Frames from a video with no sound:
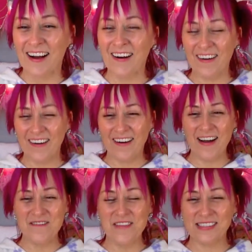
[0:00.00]
Oh,
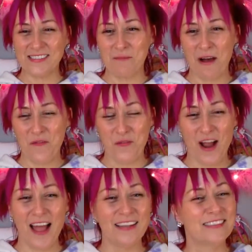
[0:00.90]
I miss you, my
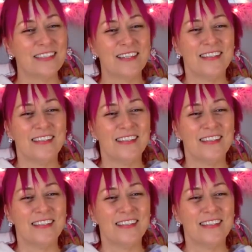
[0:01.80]
friend.